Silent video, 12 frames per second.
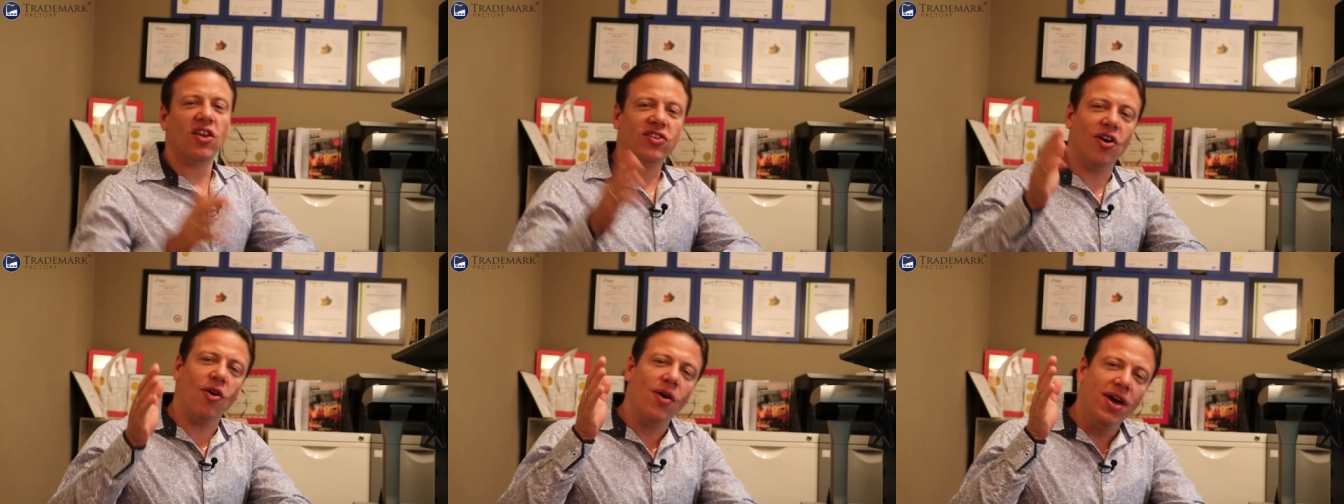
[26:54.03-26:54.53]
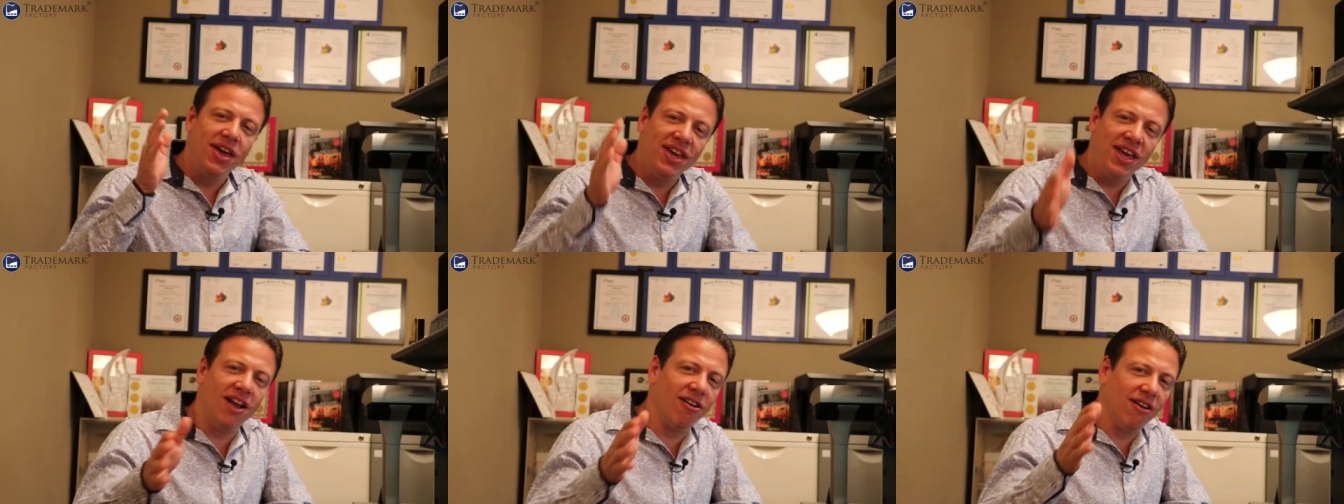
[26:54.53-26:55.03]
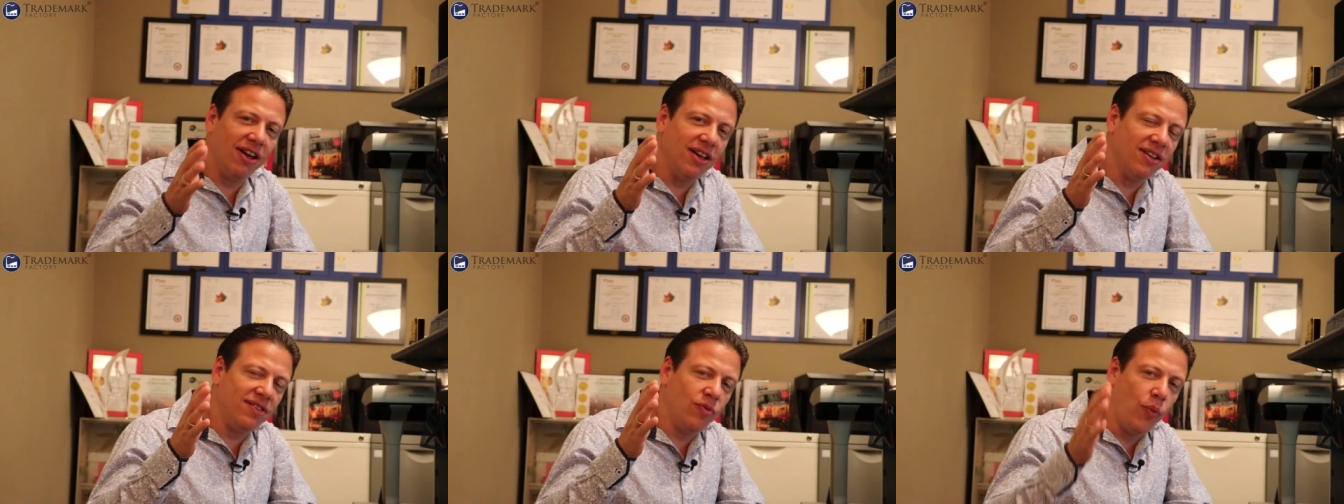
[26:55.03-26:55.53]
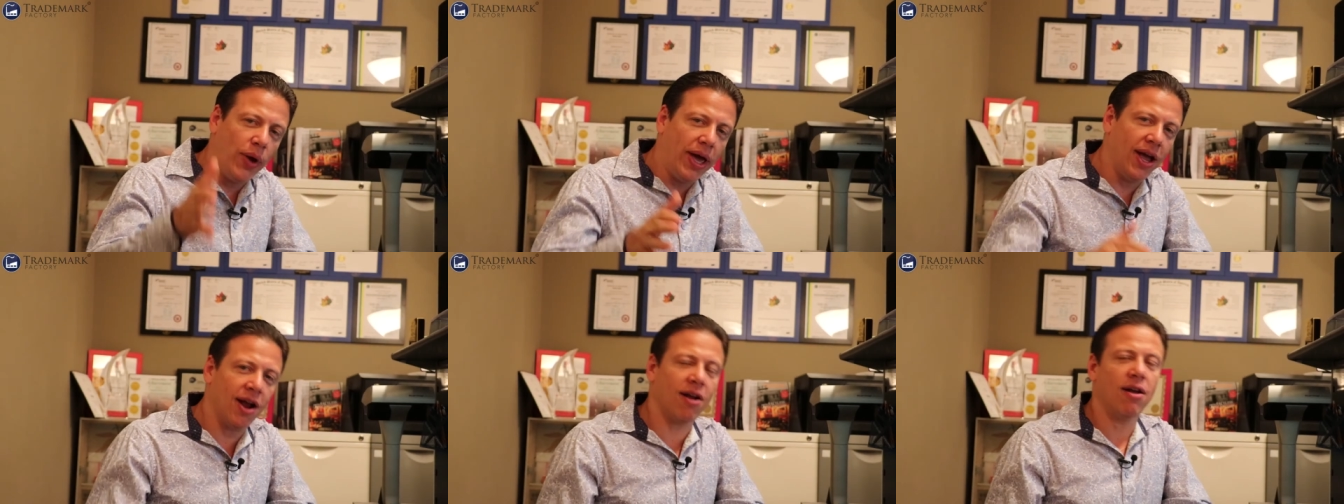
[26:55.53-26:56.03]
So here is
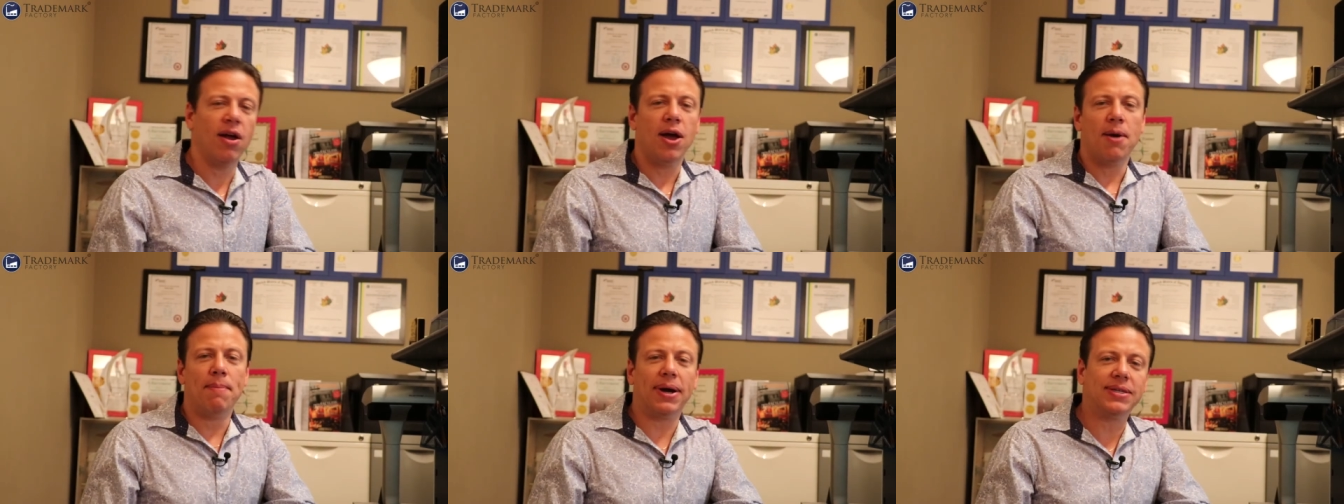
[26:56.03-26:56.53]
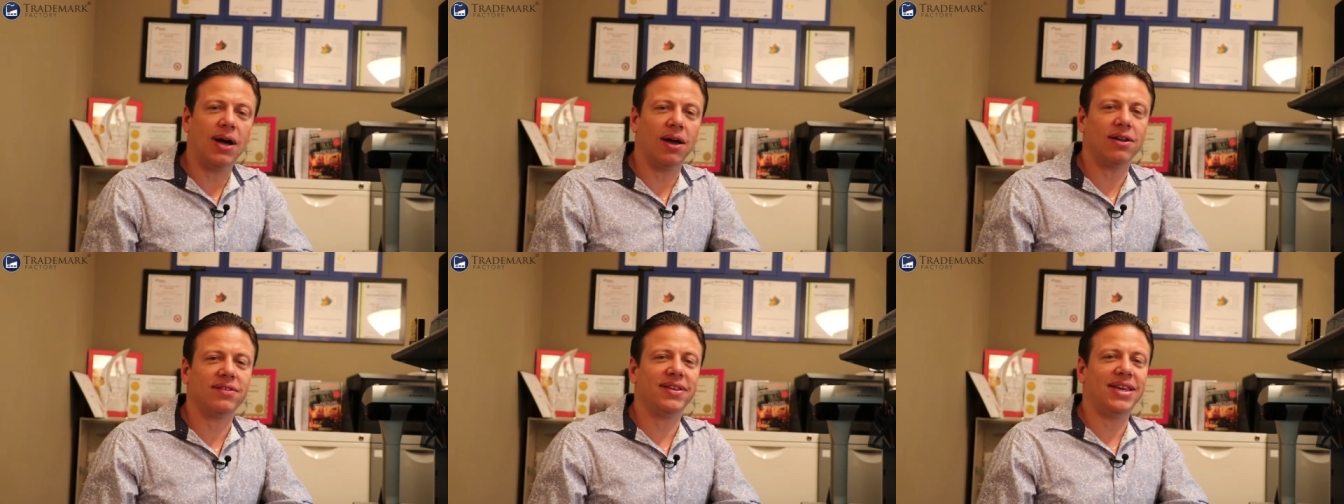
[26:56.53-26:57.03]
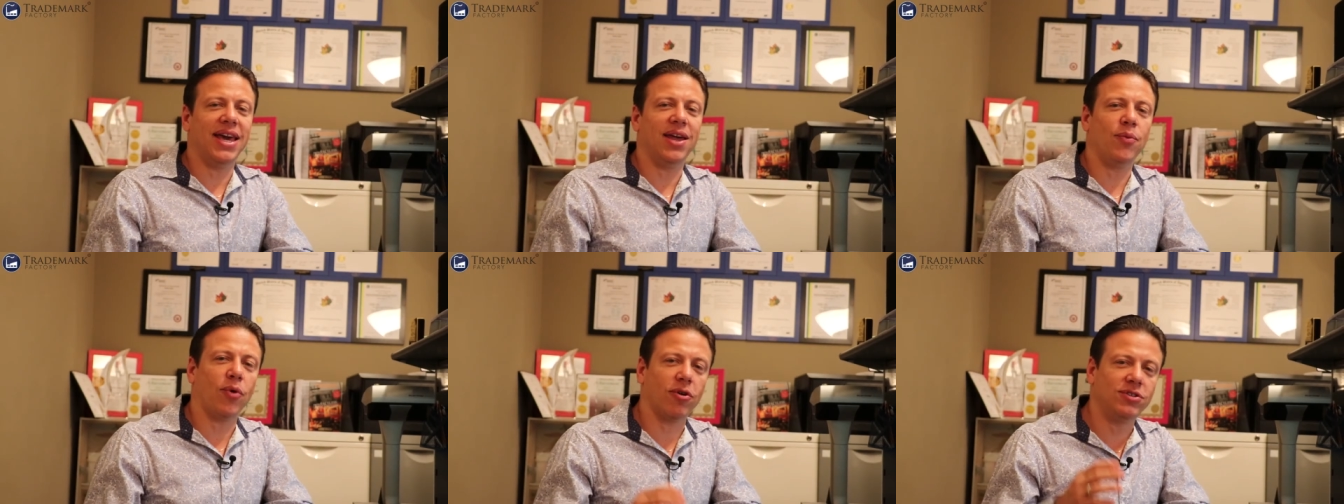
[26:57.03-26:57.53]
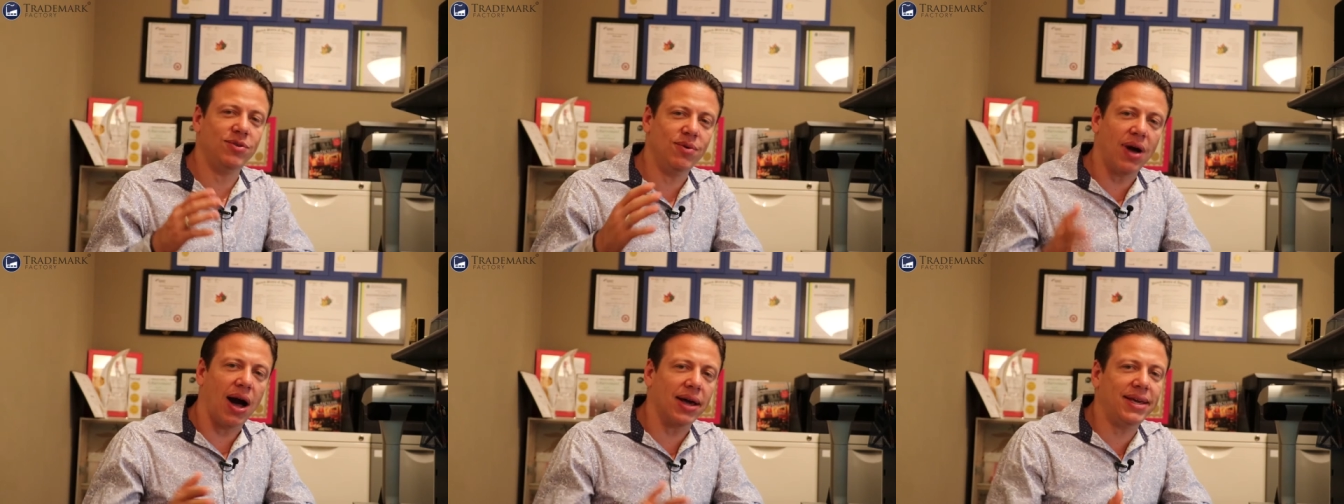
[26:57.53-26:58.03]
where McDonald's again were too
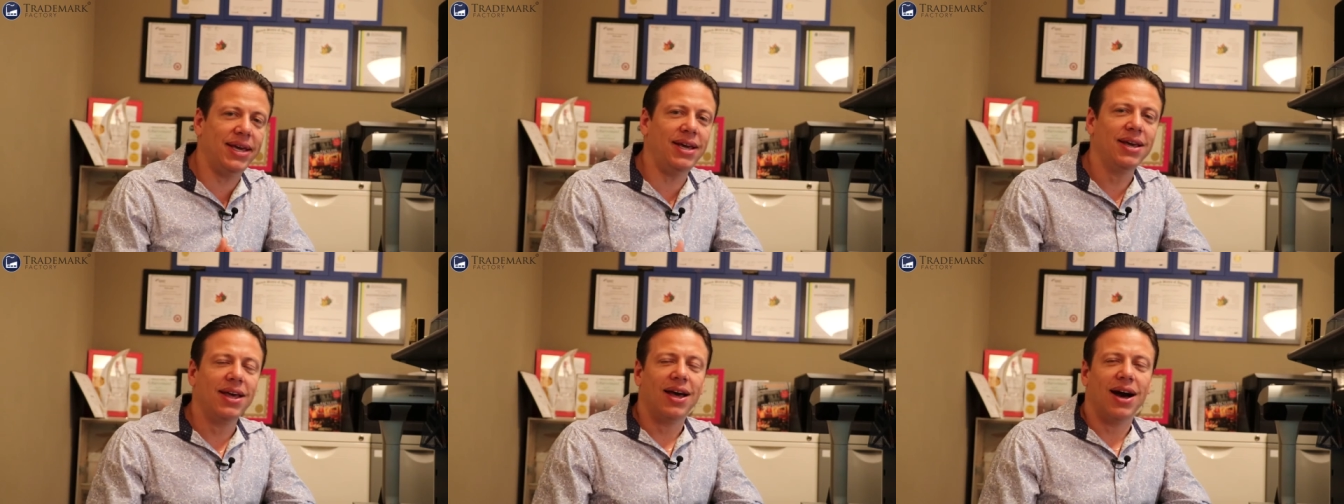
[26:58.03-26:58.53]
cocky.